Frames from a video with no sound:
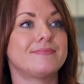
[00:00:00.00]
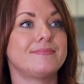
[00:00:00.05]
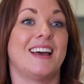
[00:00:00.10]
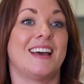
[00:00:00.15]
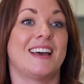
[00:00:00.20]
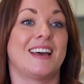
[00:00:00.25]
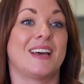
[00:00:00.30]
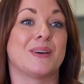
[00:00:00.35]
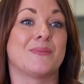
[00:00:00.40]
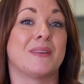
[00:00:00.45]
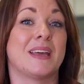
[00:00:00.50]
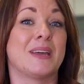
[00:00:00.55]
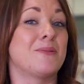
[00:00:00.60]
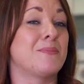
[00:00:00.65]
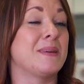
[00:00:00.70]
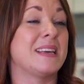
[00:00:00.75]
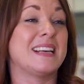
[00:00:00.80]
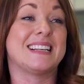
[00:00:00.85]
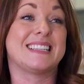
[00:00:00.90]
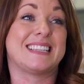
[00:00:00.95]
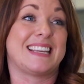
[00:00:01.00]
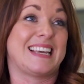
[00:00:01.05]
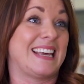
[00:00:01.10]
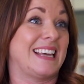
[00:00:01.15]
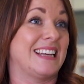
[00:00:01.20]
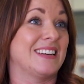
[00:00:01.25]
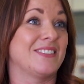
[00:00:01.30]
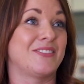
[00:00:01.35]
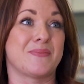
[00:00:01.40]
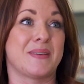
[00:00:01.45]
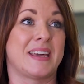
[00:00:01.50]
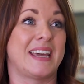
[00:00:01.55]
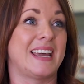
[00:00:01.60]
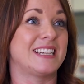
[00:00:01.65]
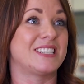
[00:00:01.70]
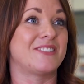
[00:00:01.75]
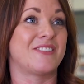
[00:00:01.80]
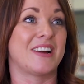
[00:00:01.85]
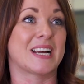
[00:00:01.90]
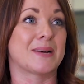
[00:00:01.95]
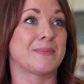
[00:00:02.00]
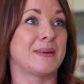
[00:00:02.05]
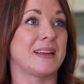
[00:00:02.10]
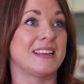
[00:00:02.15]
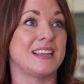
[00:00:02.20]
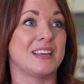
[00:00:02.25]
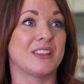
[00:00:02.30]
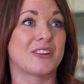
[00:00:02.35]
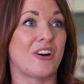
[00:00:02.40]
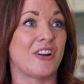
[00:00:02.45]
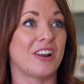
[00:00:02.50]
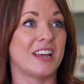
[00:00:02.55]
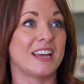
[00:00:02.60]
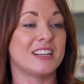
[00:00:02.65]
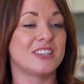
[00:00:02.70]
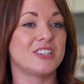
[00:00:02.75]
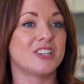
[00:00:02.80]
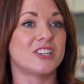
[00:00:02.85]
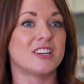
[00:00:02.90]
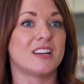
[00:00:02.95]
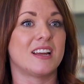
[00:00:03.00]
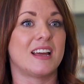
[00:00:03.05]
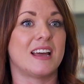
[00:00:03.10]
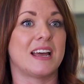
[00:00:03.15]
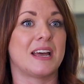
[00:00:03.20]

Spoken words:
It would be easy for me to recommend Neath College.